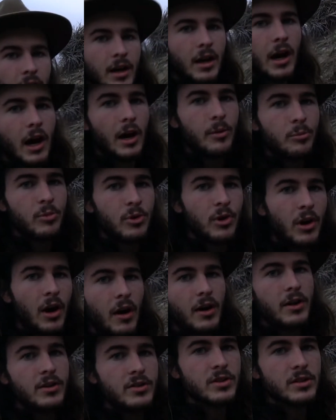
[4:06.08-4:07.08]
I
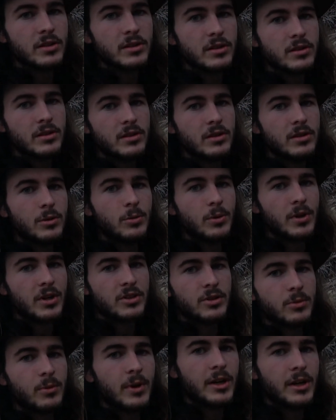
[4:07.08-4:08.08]
probably took the
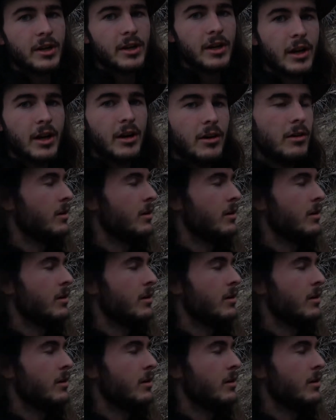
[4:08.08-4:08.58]
worst way to go.